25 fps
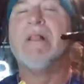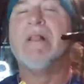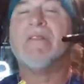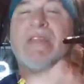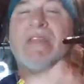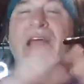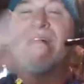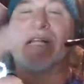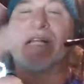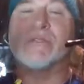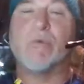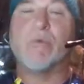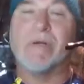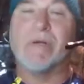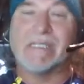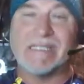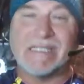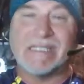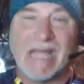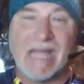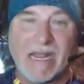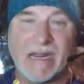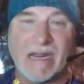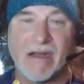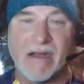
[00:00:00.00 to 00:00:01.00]
That's what's
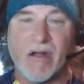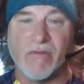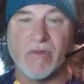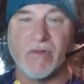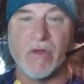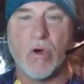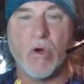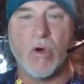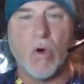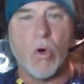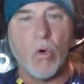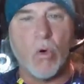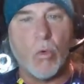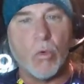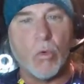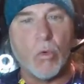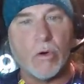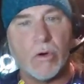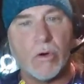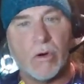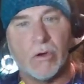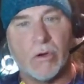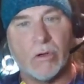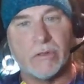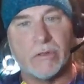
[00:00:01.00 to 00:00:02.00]
taking over the whole
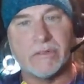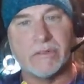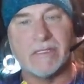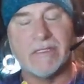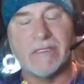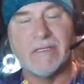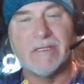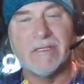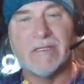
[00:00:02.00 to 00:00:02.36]
world.